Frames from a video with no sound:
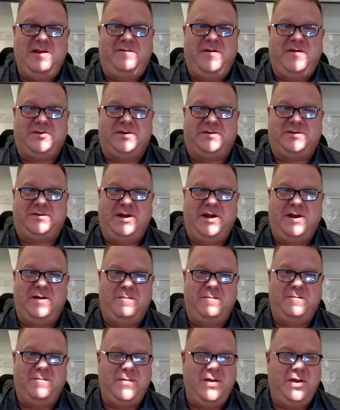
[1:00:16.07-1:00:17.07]
efficiency.
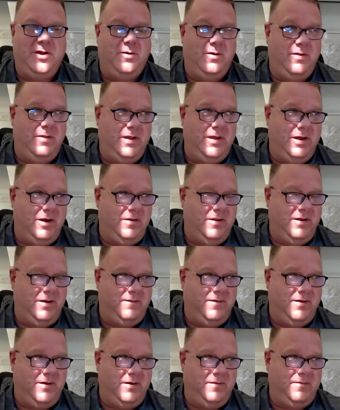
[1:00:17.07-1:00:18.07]

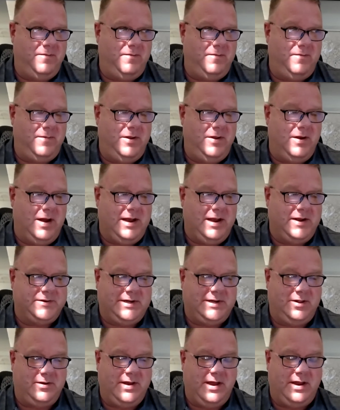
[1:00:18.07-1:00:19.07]
I guess
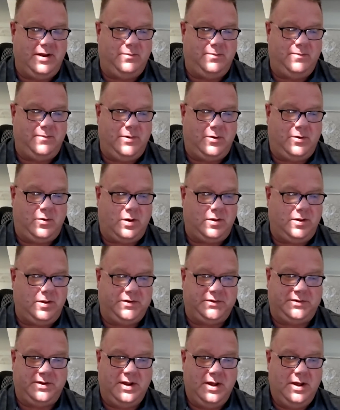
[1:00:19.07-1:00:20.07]
I look at it quickly
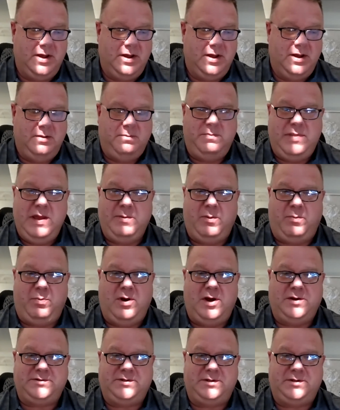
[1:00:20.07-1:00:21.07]
as people,
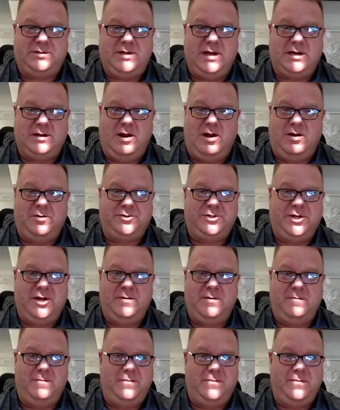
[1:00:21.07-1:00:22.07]
process, technology.
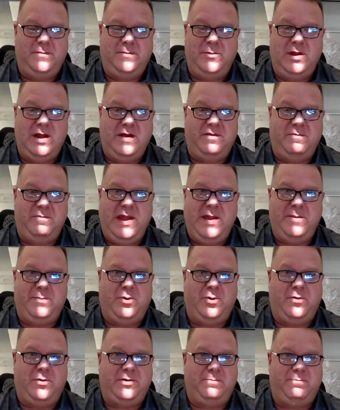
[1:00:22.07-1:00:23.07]
You have the
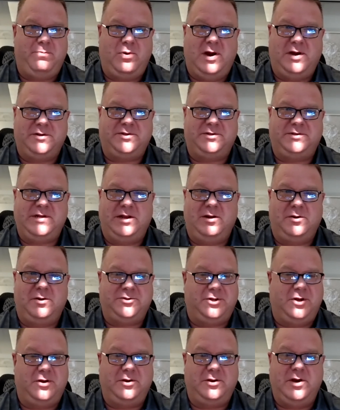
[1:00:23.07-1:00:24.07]
people, the process,
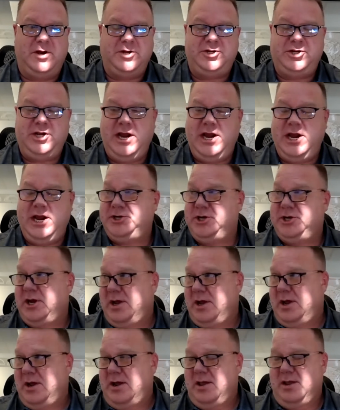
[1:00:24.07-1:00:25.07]
technology is all going to change.
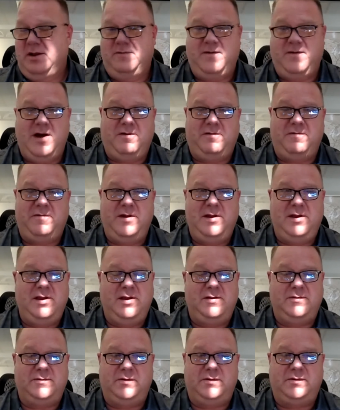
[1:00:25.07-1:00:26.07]
Then the final thing
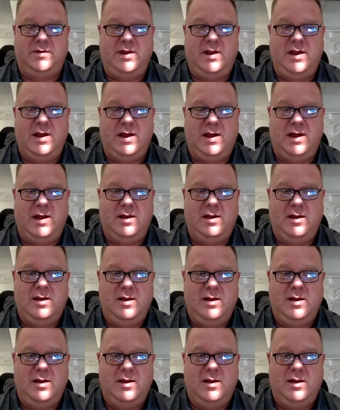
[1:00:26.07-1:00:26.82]
is the